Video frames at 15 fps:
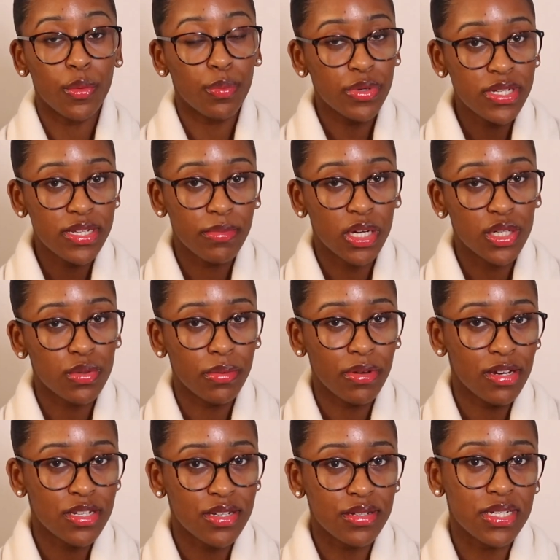pretty much what I'm going
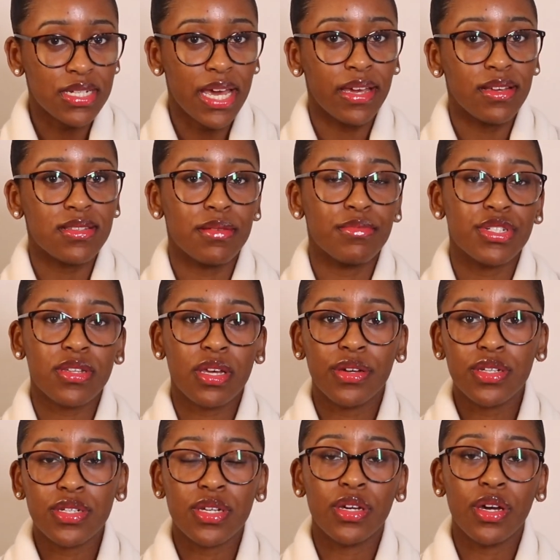to do today is I'm just going
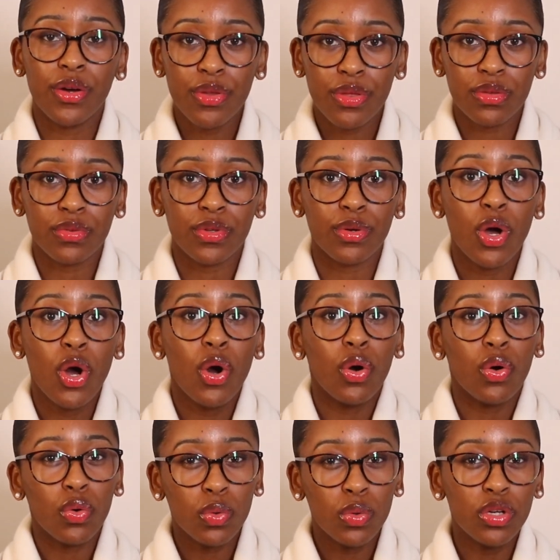to go through
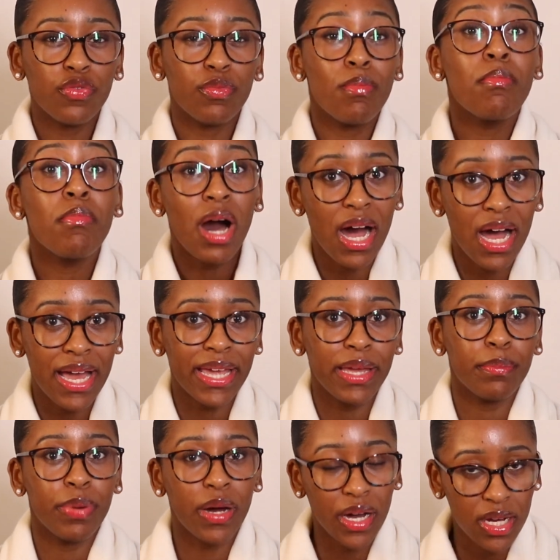all of my
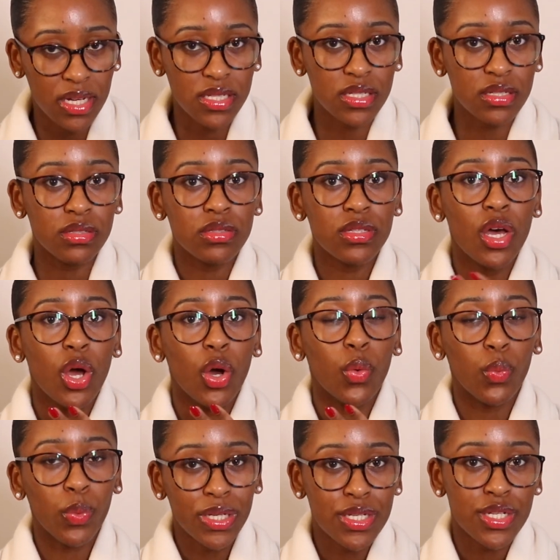personal
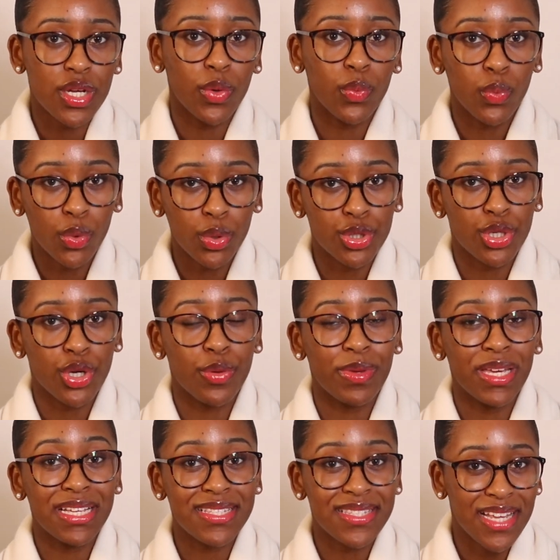winter wardrobe
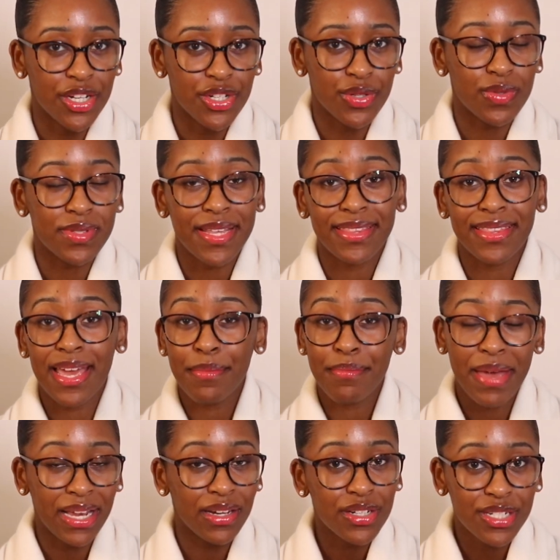essentials. They
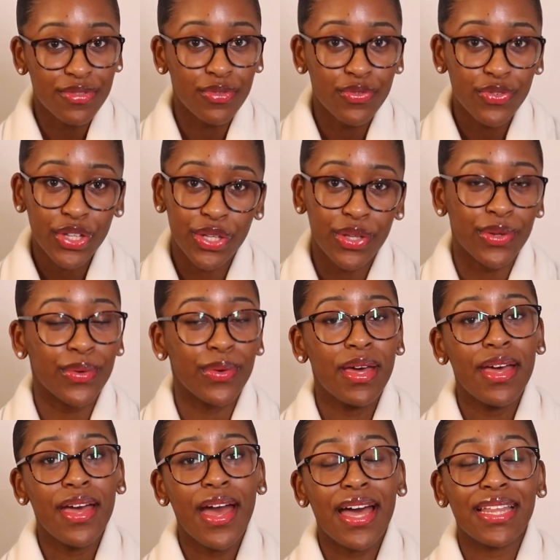may look different for you.
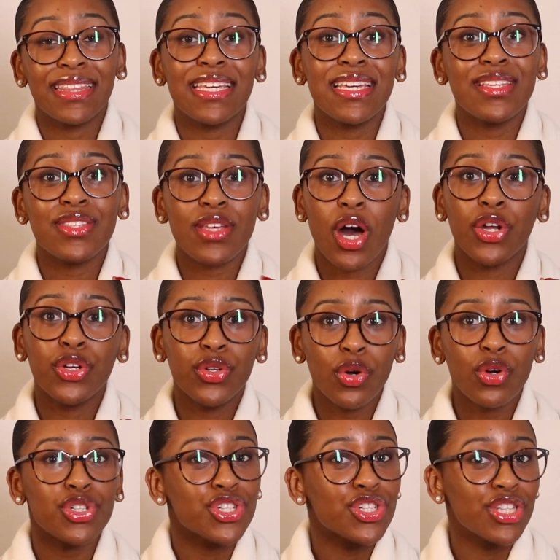These are
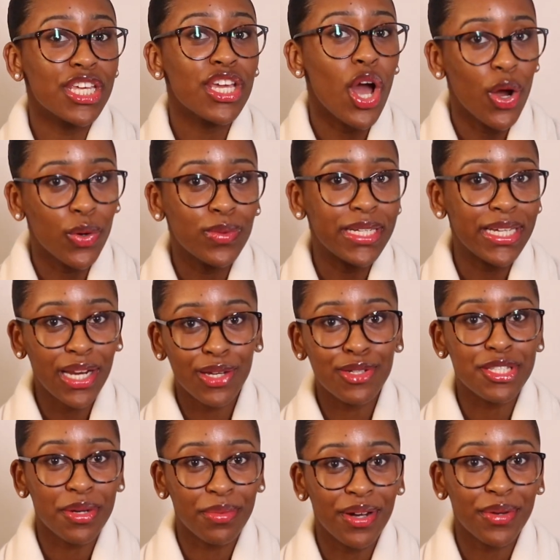not the only clothes
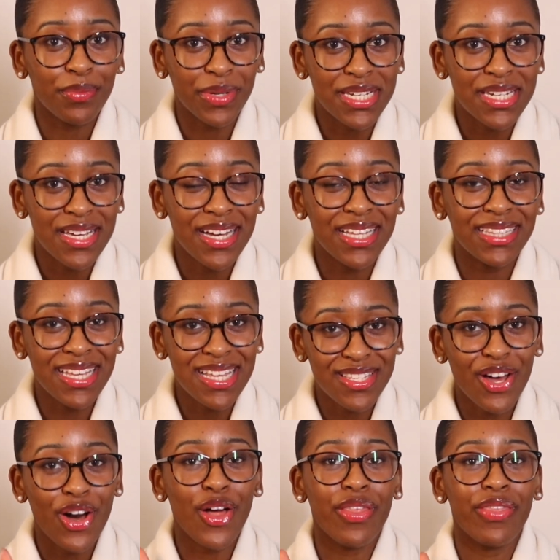I wear in winter. These
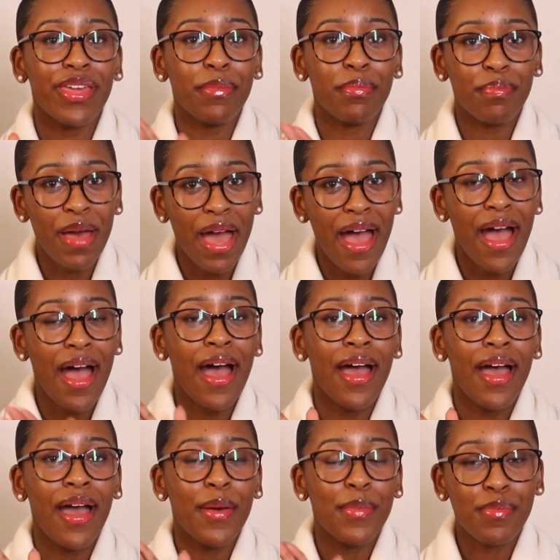are the bare
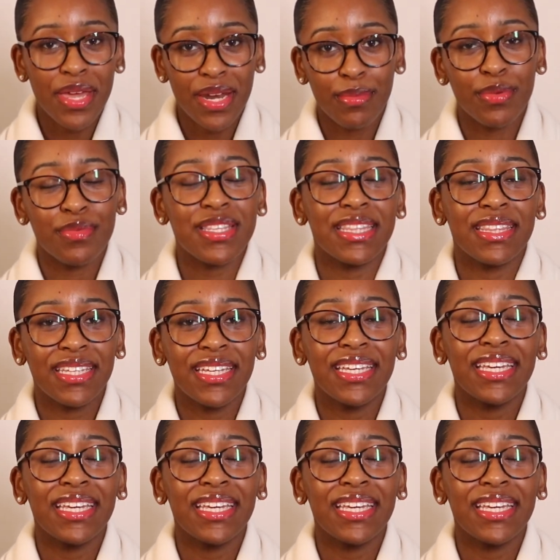minimums, the